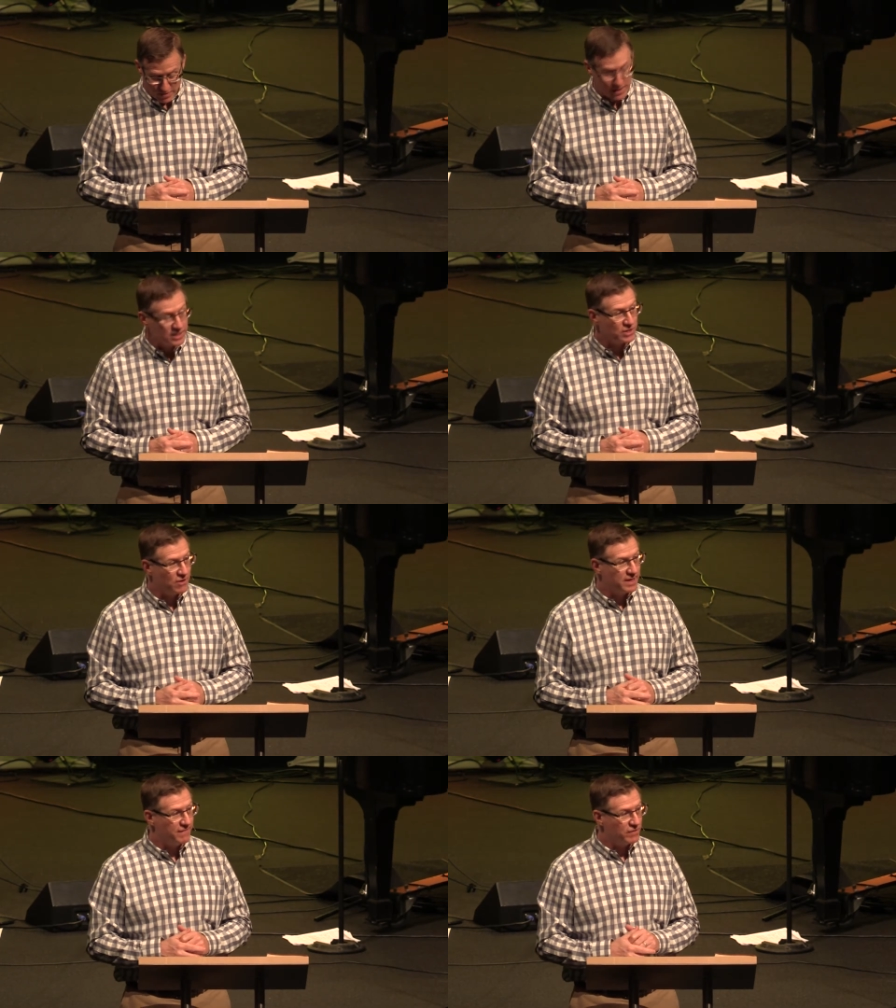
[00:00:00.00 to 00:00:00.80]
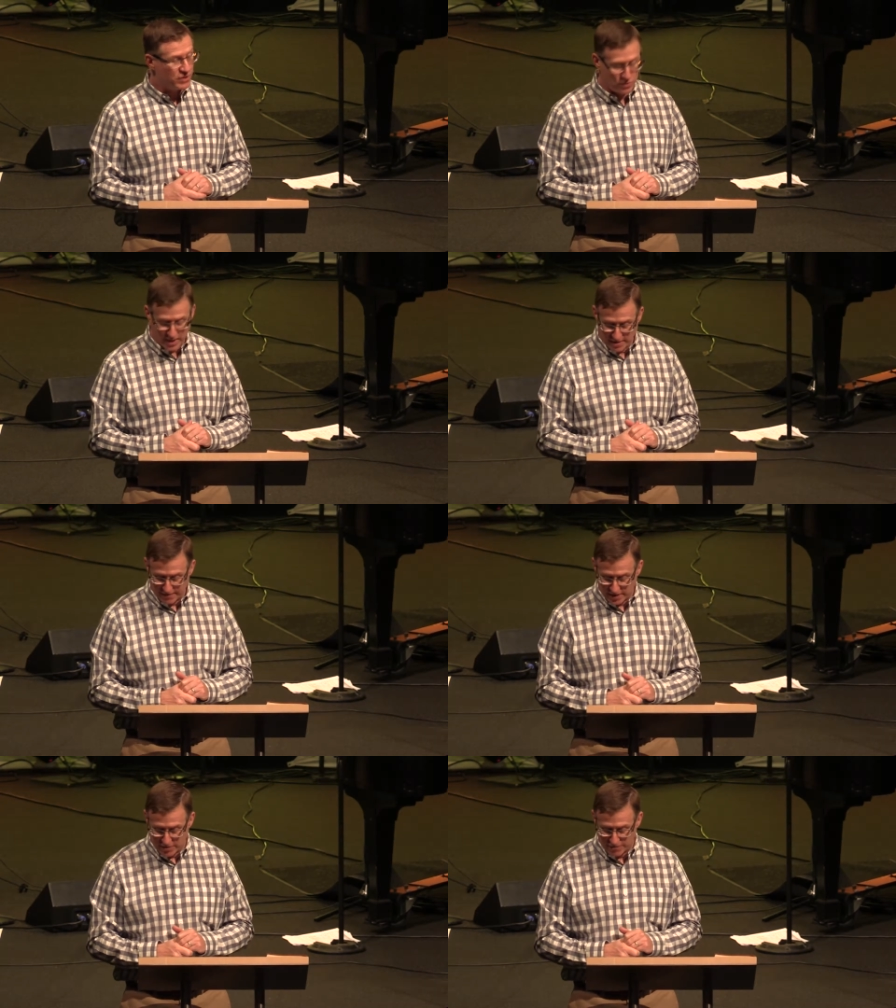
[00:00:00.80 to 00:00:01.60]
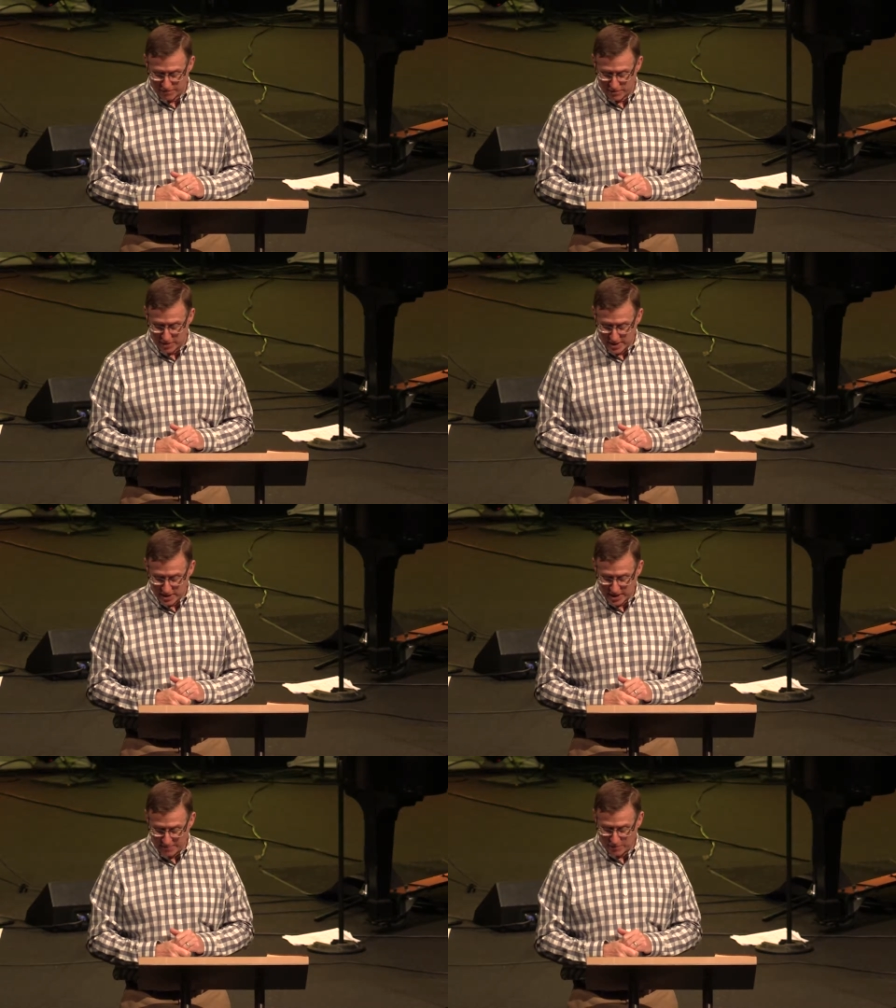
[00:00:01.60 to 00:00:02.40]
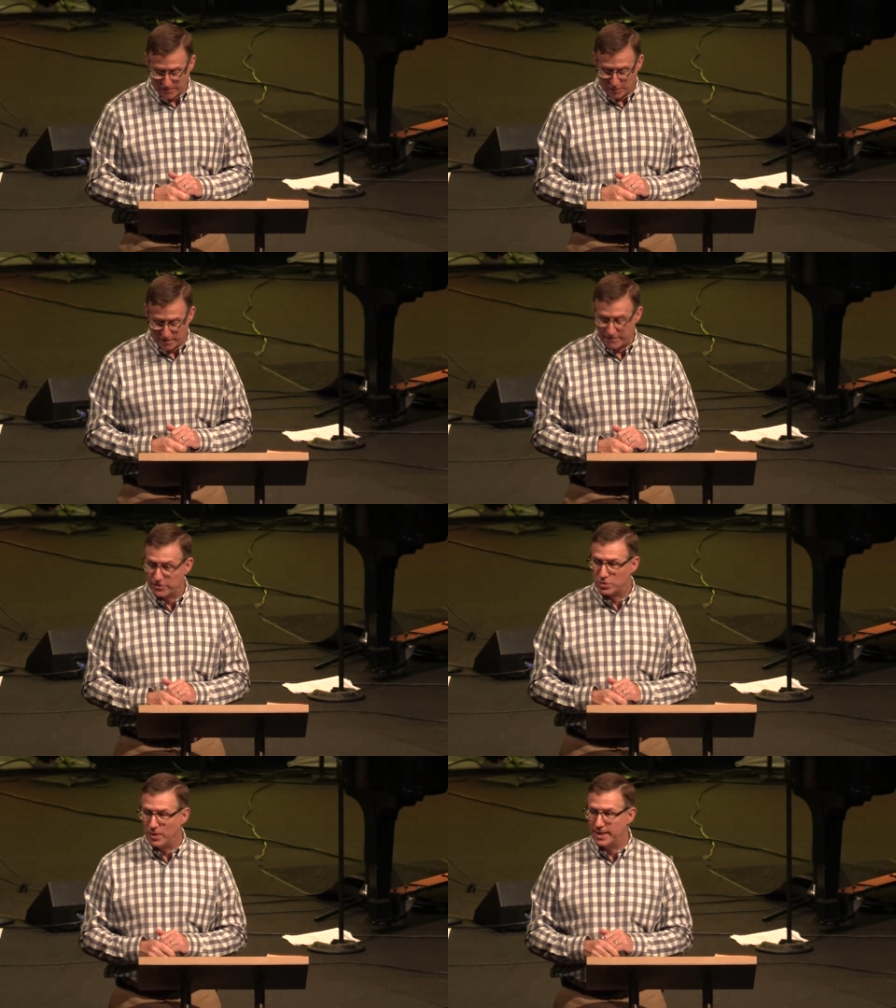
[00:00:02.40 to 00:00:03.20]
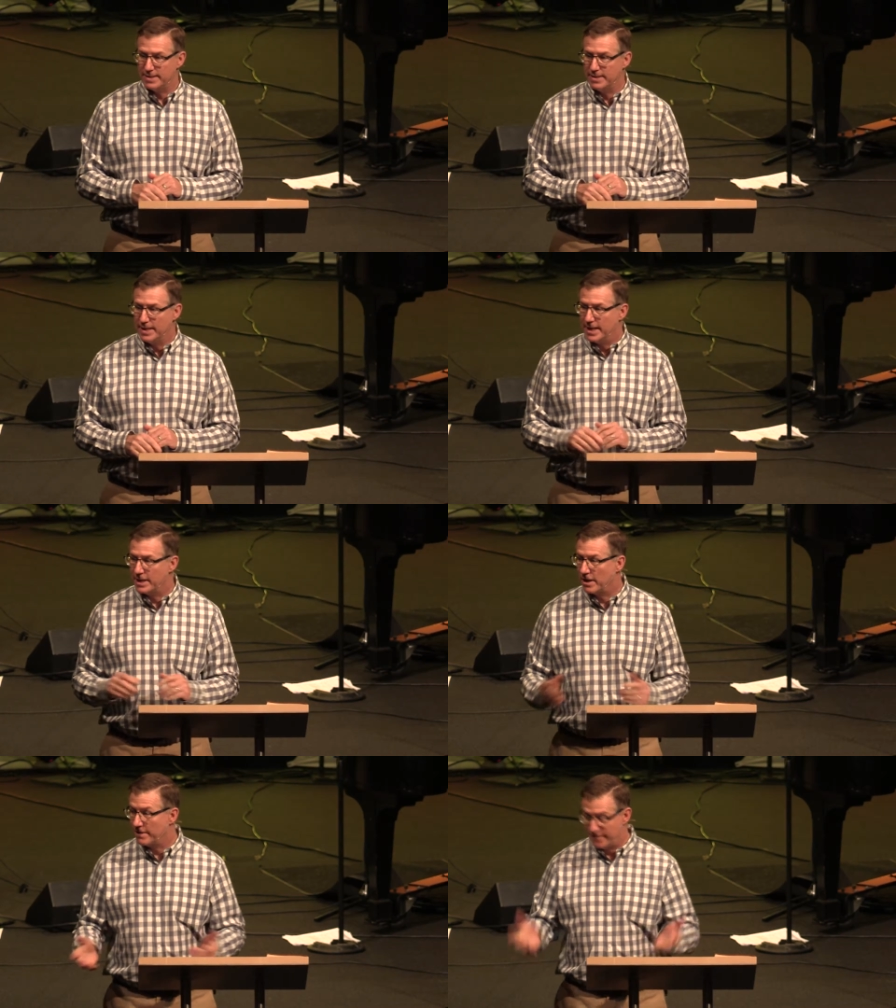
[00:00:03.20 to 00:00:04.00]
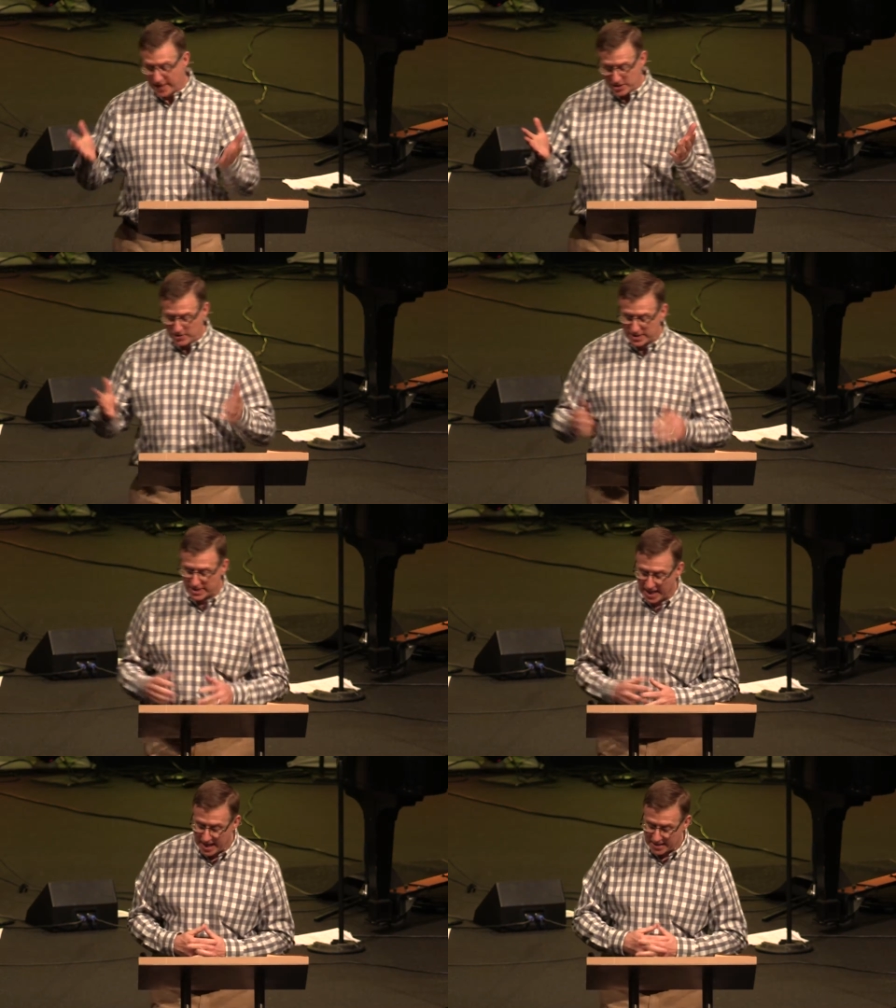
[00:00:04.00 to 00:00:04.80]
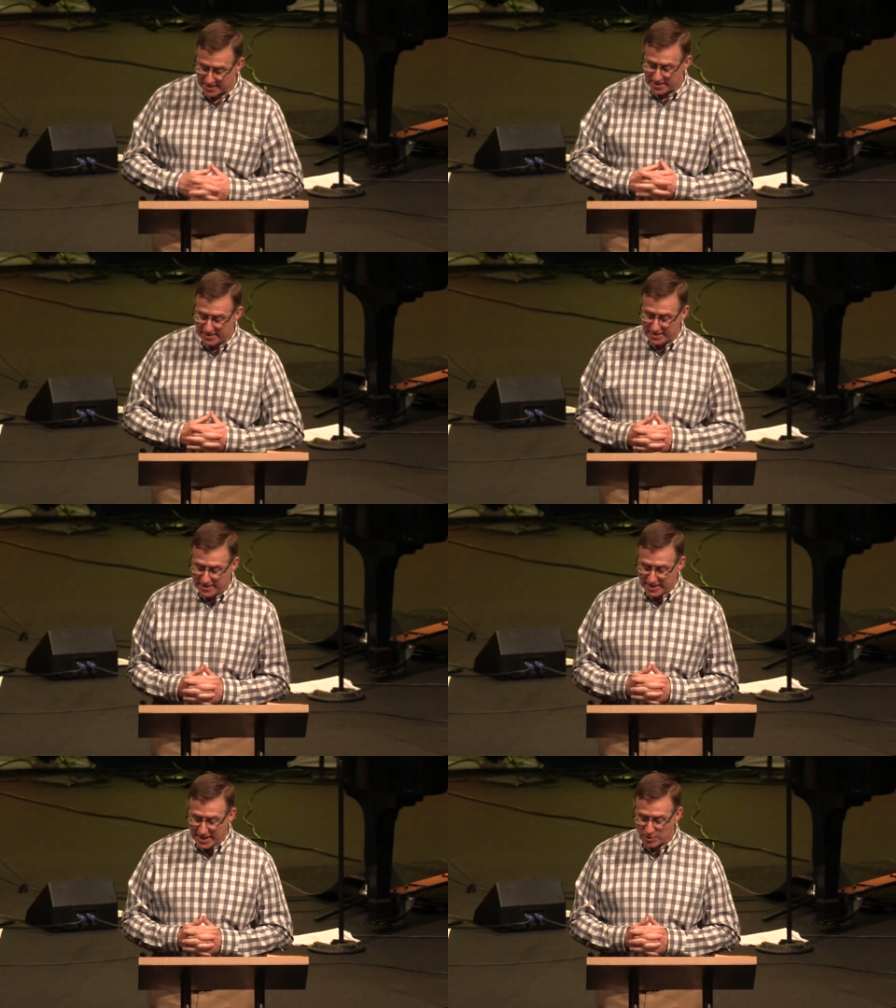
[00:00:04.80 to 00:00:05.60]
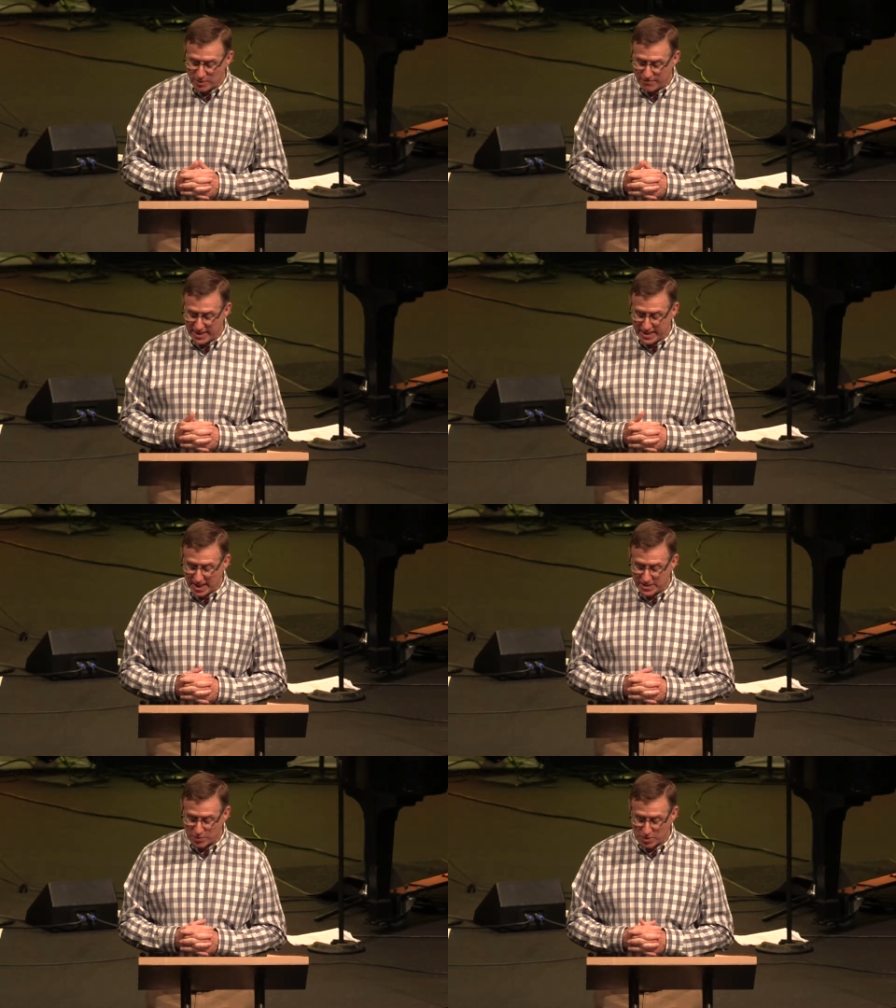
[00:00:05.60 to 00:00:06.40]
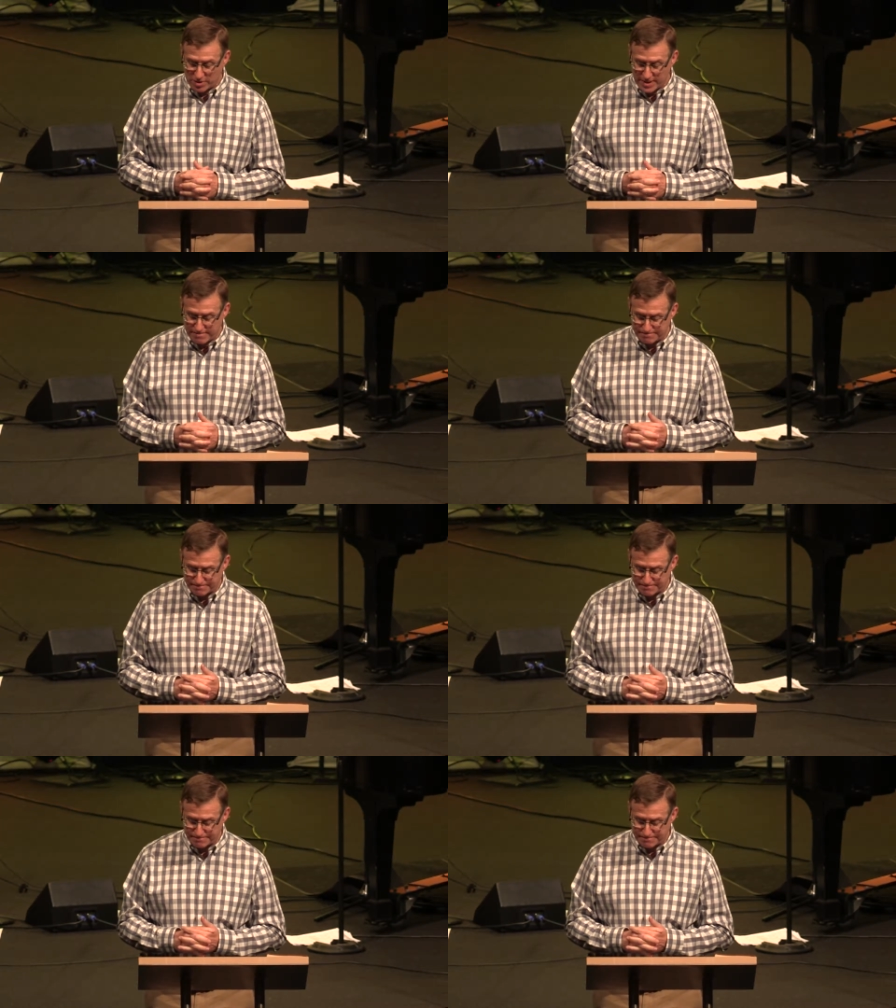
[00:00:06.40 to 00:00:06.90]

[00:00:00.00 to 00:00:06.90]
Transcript: going to start in verse 12 and go through chapter 4, verse 1. And I'd invite you to stand as we read God's word,